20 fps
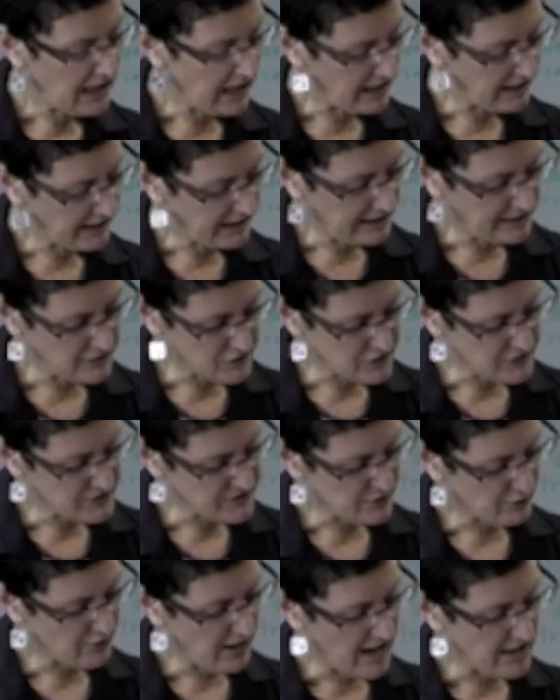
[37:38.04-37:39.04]
uh, issues
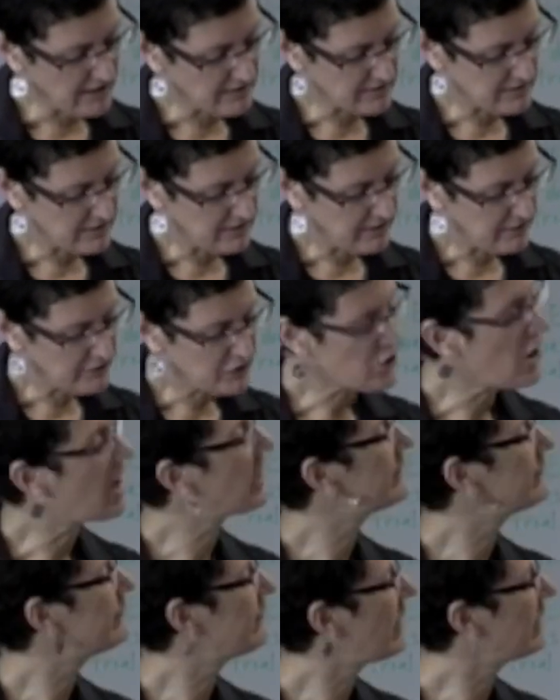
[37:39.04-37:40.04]
around
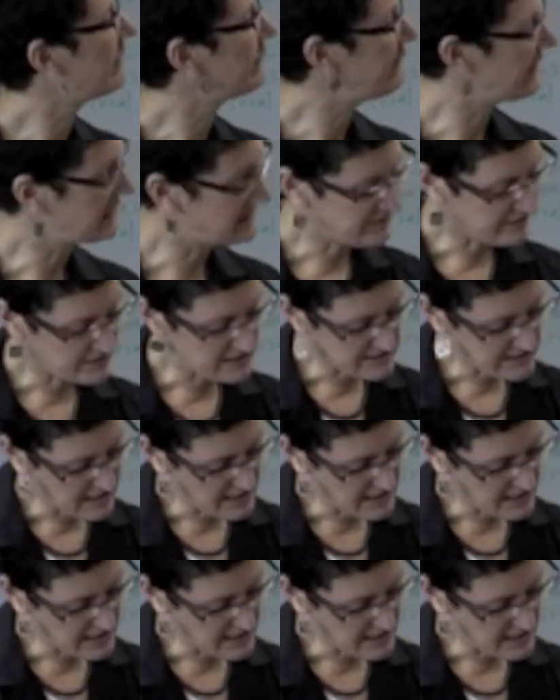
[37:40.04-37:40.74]
trying to find effective